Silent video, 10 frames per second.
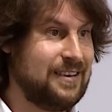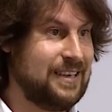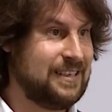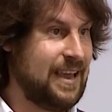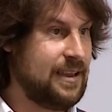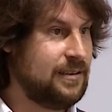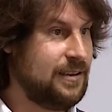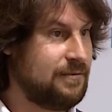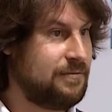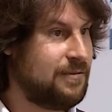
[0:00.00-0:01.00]
He's
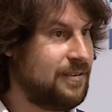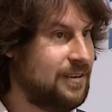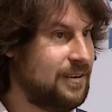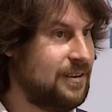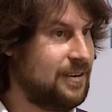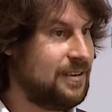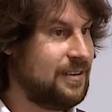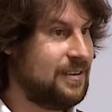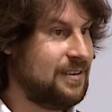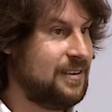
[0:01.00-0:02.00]
active.
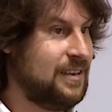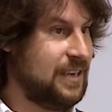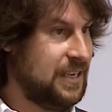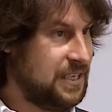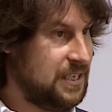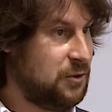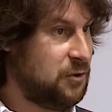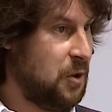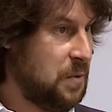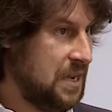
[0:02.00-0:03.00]
He's
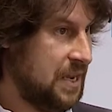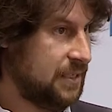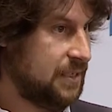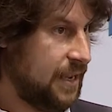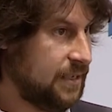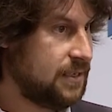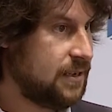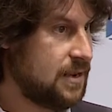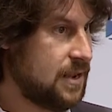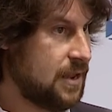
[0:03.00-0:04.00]
determining his
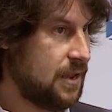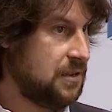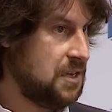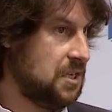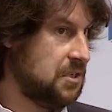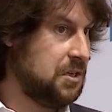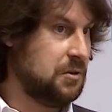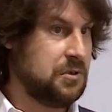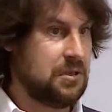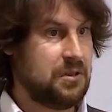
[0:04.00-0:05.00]
destiny, and
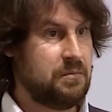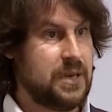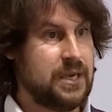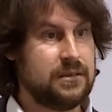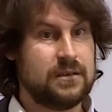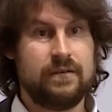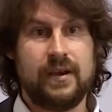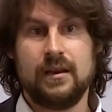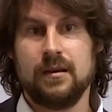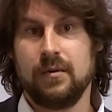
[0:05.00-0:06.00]
he's using the means
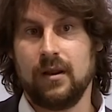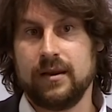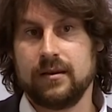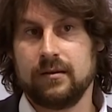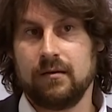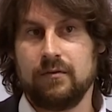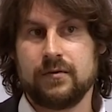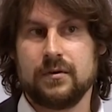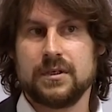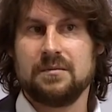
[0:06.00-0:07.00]
available. And of
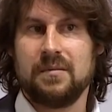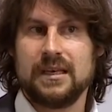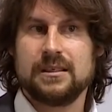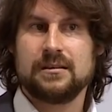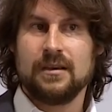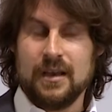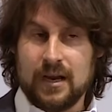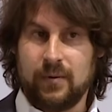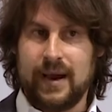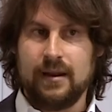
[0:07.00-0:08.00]
course, it makes
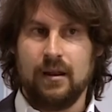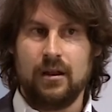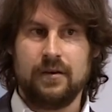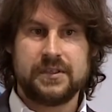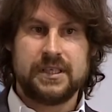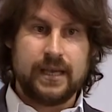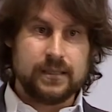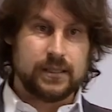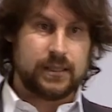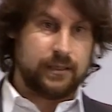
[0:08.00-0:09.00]
quite a lot of
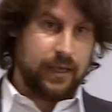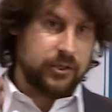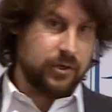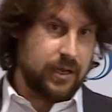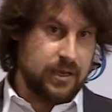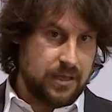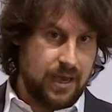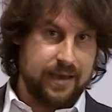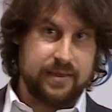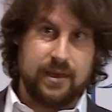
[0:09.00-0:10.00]
sense. And actually,
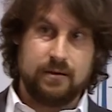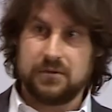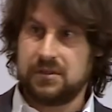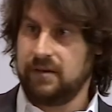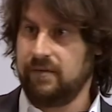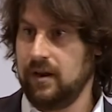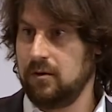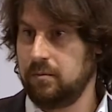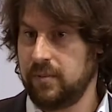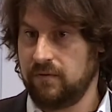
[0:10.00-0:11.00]
the idea was
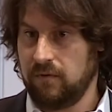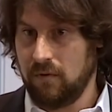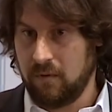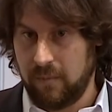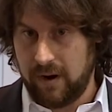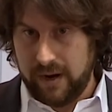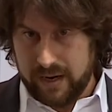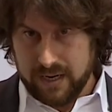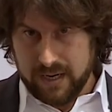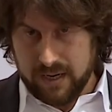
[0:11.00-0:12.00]
developed before
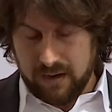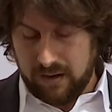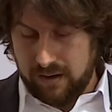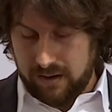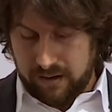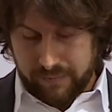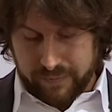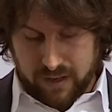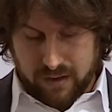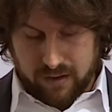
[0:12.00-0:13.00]
by uh,
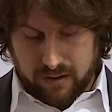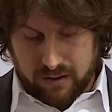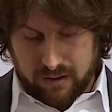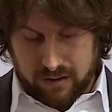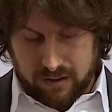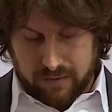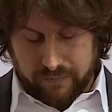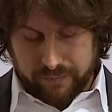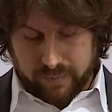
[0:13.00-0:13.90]
uh,